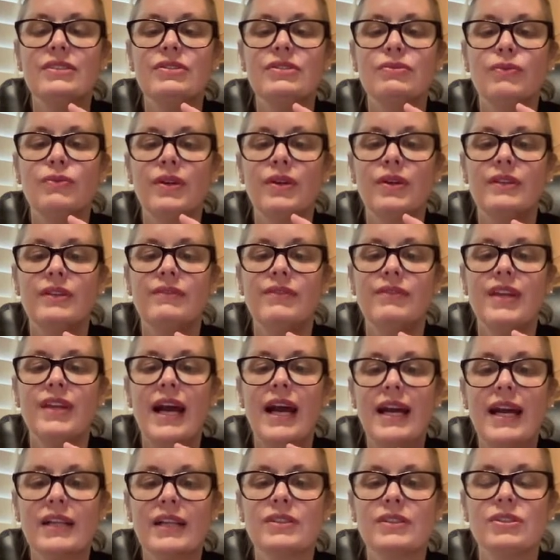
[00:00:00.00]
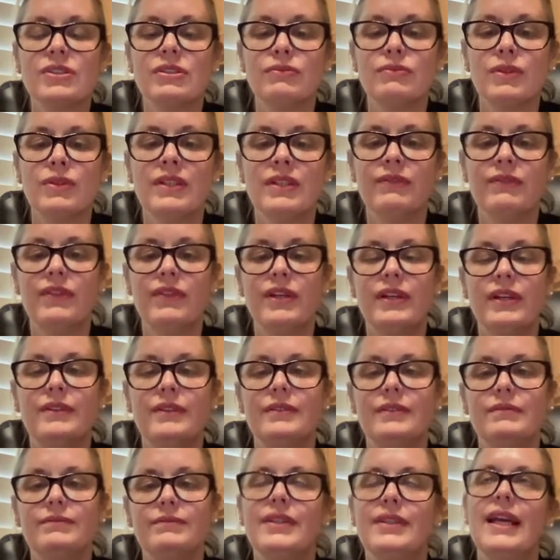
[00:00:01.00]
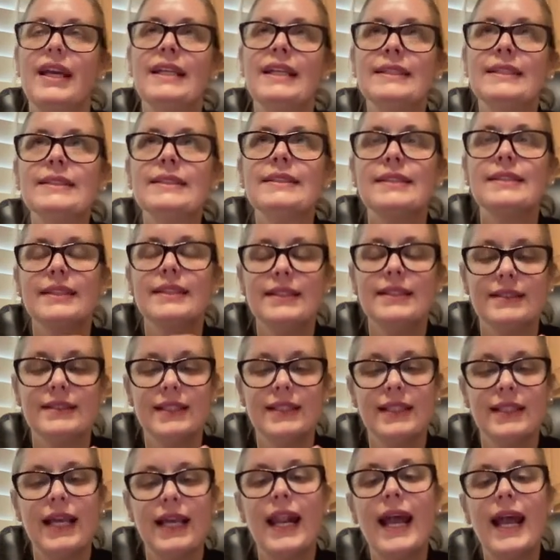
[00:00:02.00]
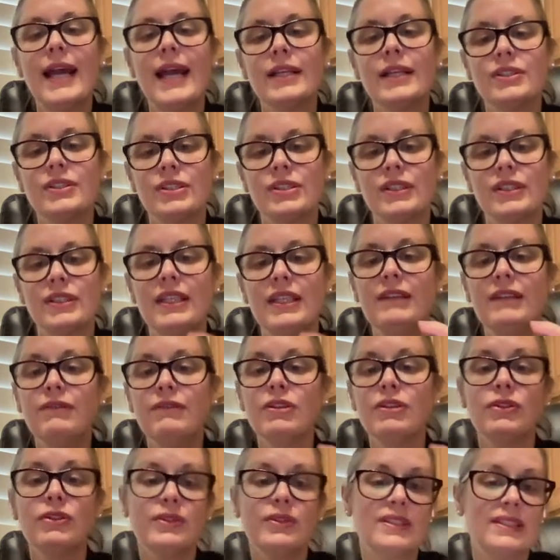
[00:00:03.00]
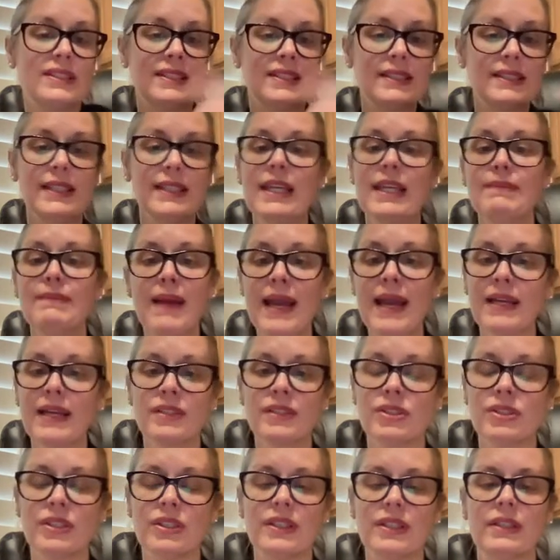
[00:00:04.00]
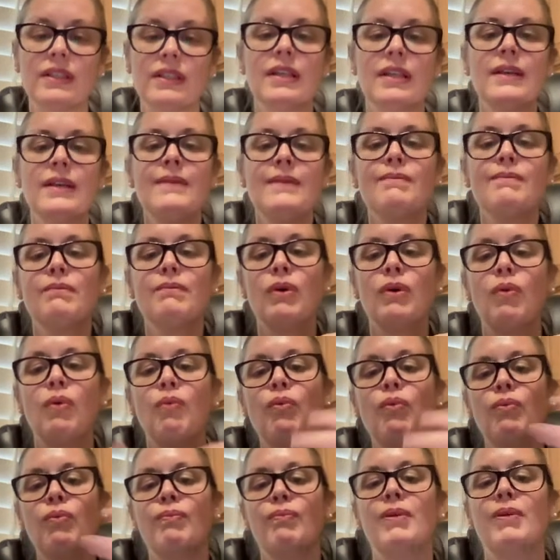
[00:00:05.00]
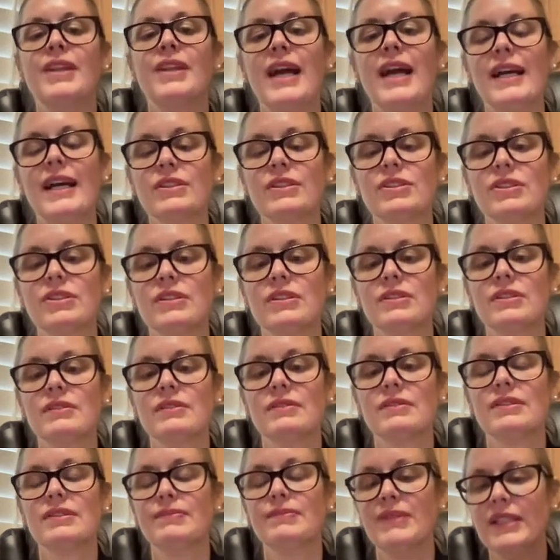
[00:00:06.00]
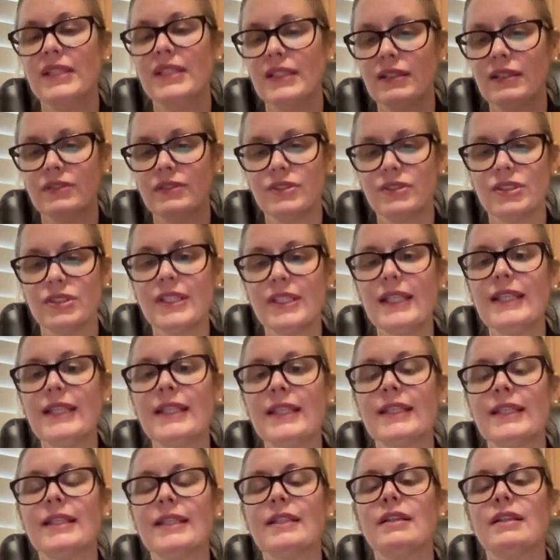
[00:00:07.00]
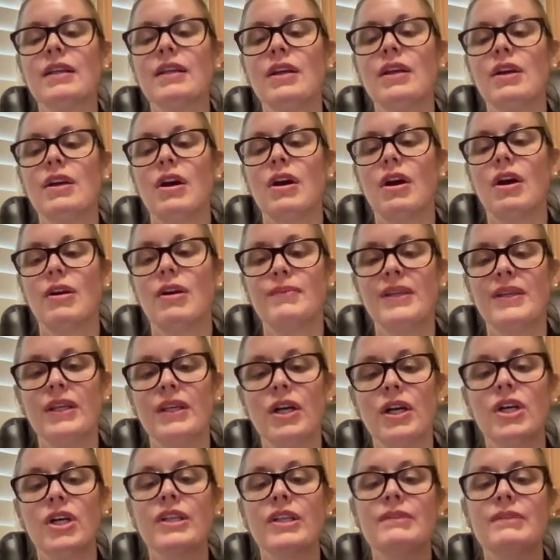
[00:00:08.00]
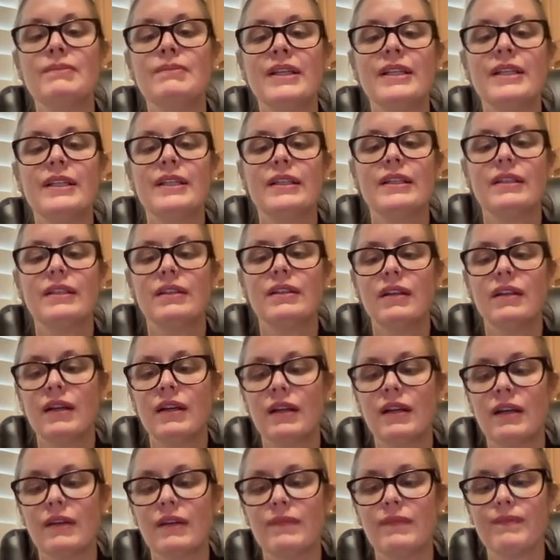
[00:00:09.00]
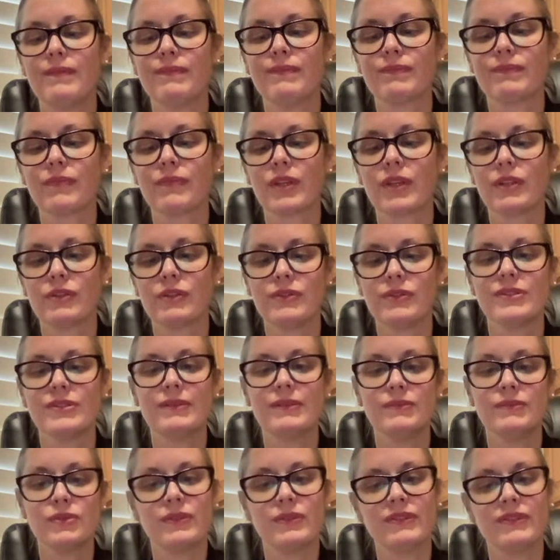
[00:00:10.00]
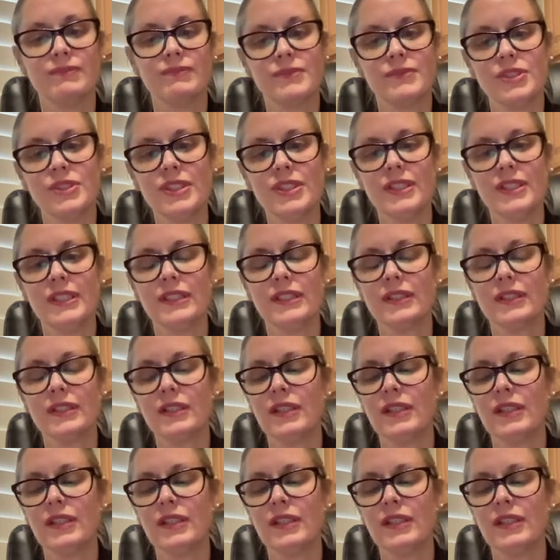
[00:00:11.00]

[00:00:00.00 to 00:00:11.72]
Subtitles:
one of the entities in that action, even though it's the same action, but the actions being undertaken are being automated through some sort of machine,